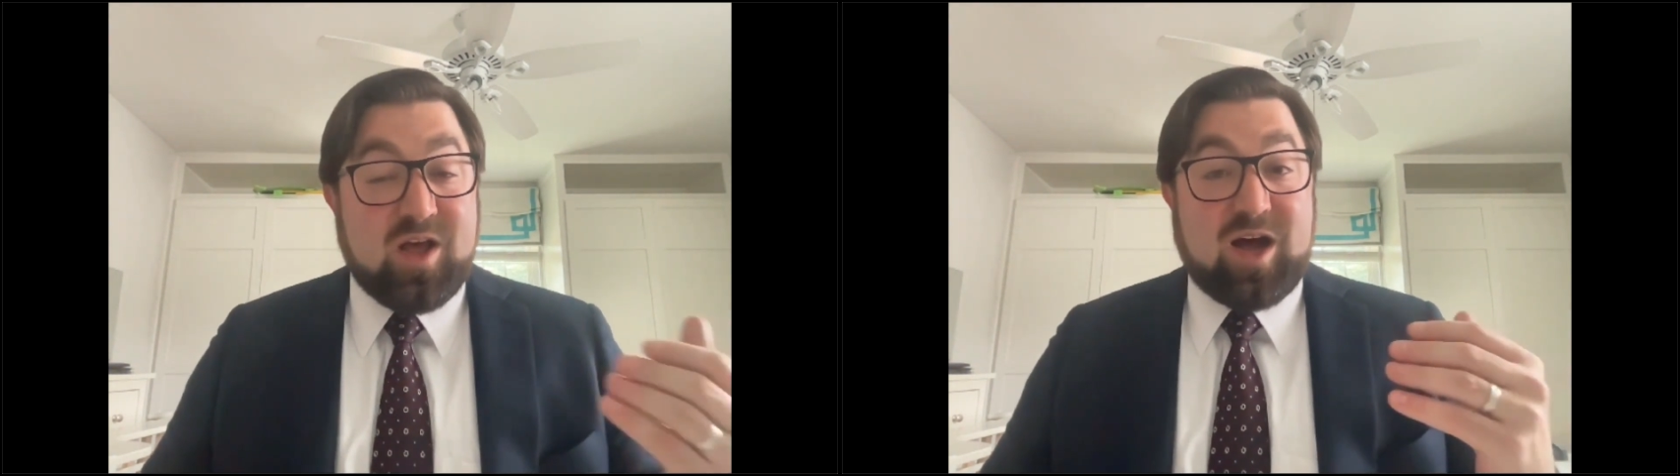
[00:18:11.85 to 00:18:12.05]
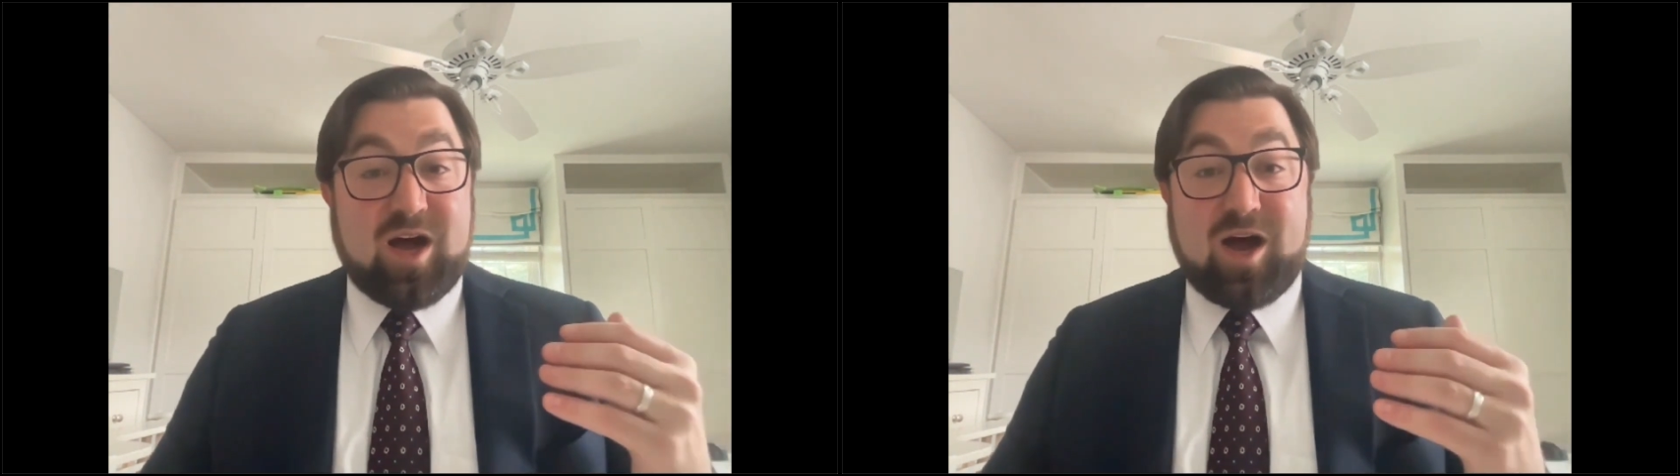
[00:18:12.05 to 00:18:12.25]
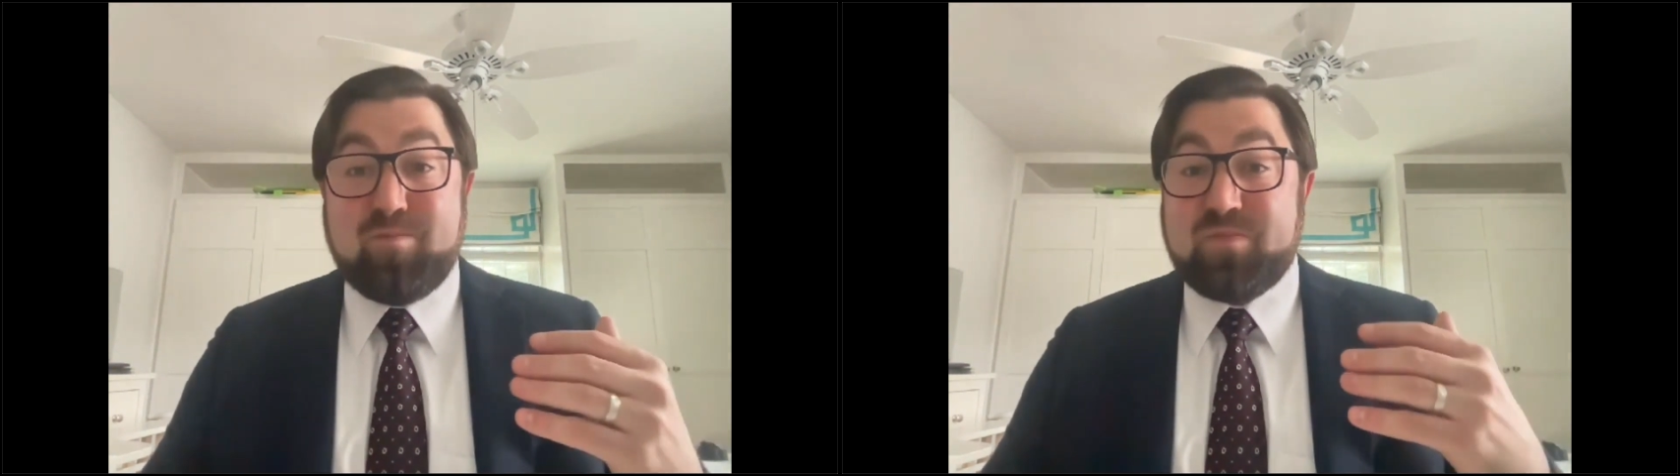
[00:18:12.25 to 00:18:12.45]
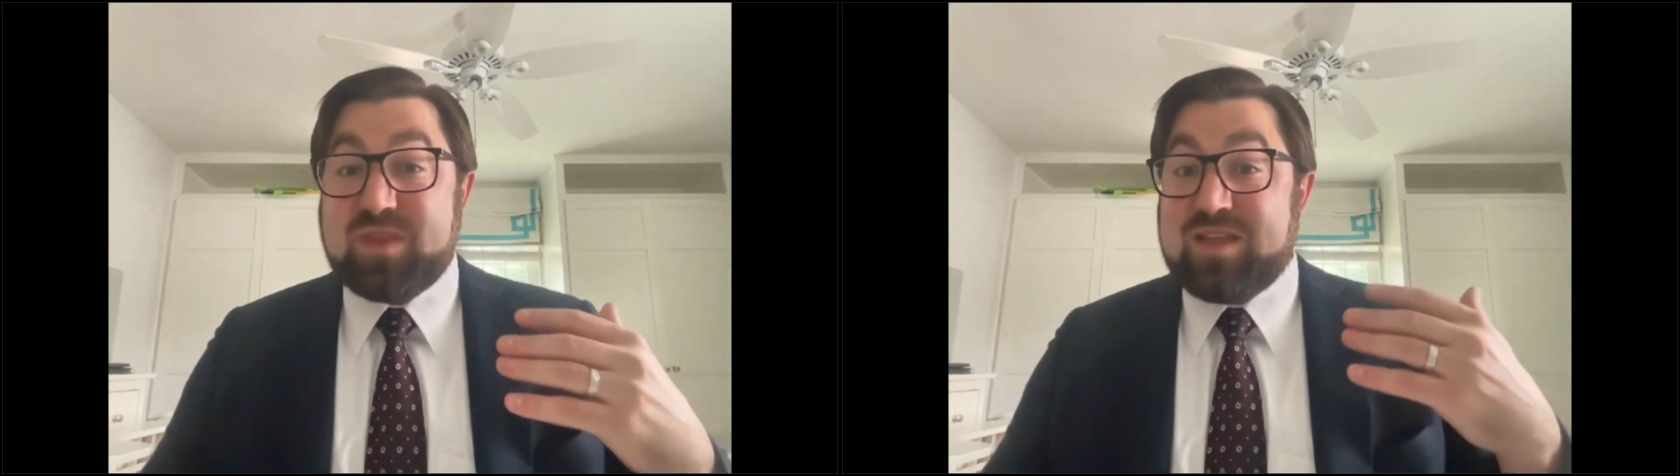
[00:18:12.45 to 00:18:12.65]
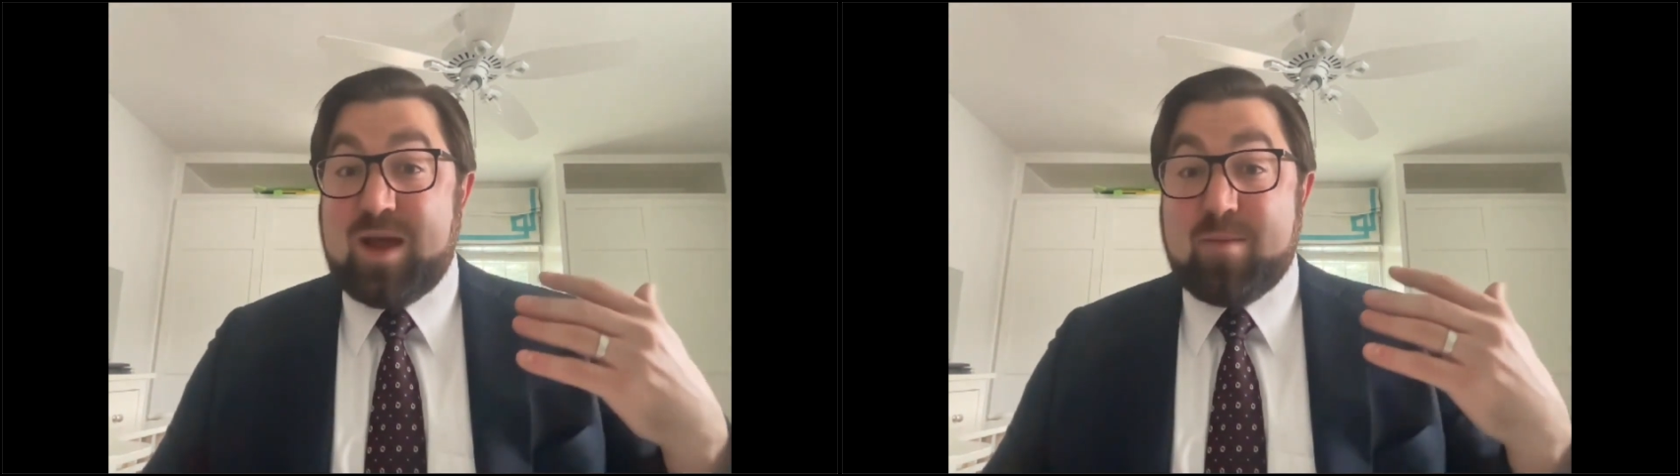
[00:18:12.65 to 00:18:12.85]

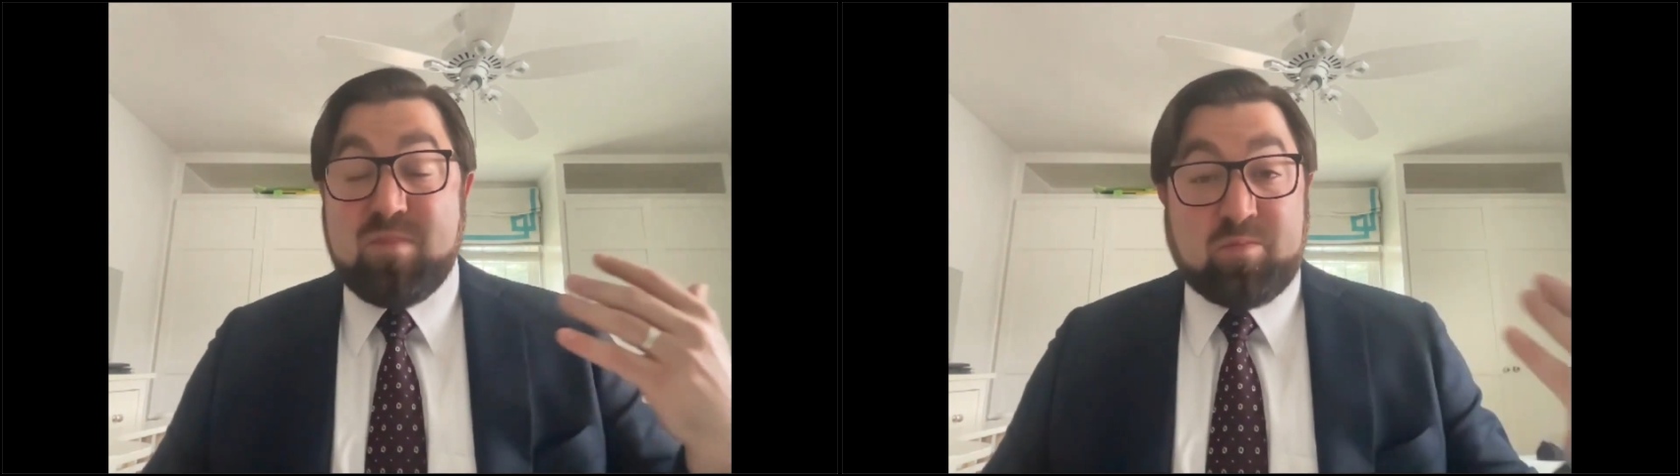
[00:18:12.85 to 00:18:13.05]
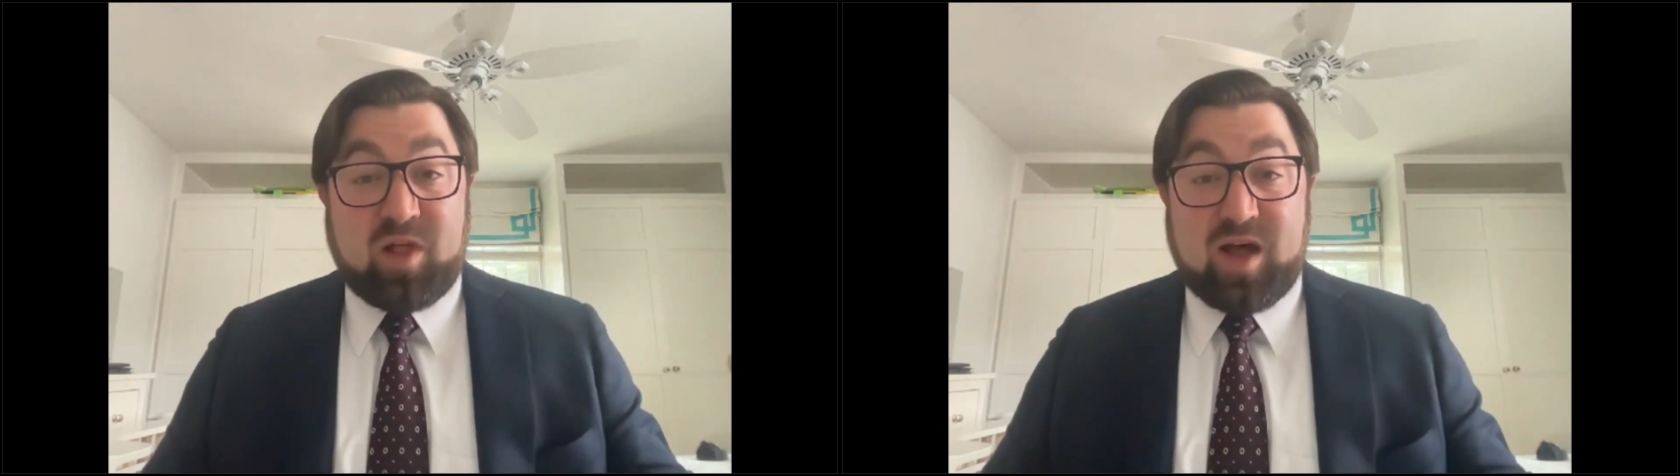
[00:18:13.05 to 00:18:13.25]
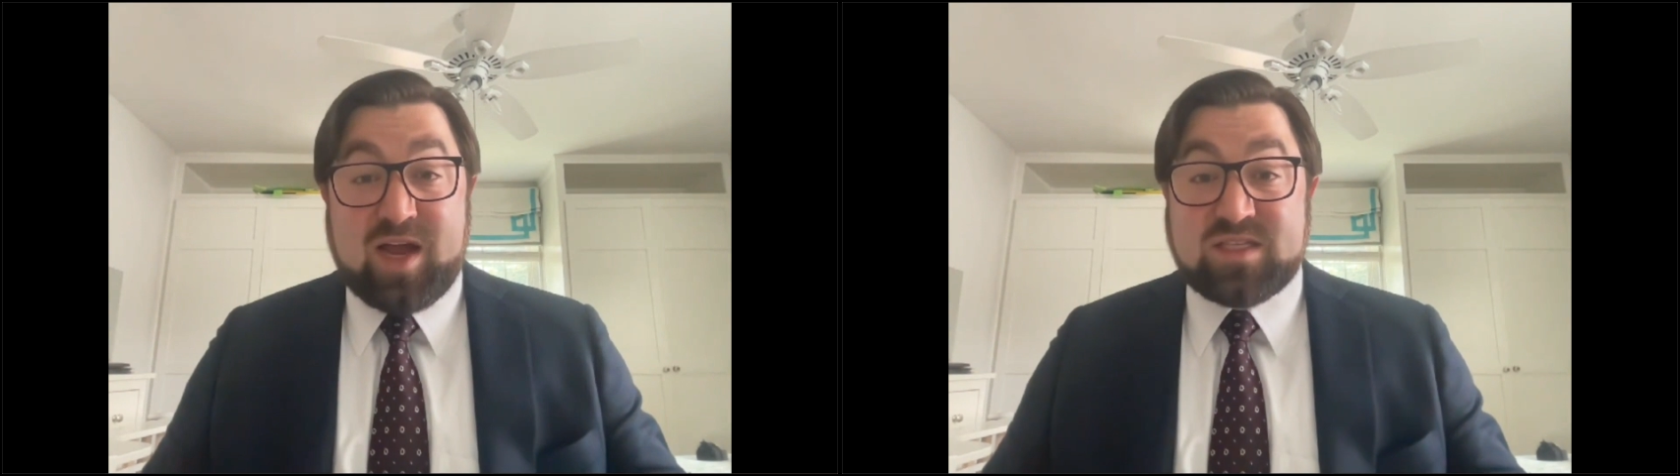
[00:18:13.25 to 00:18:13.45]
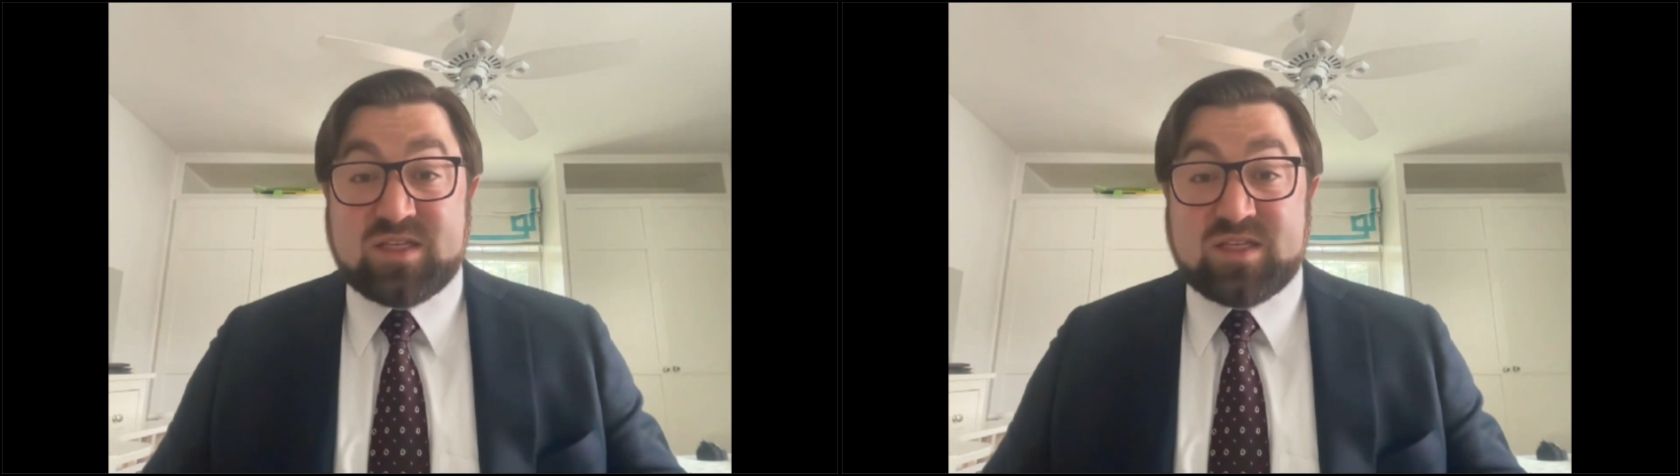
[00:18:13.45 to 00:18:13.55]
That may apply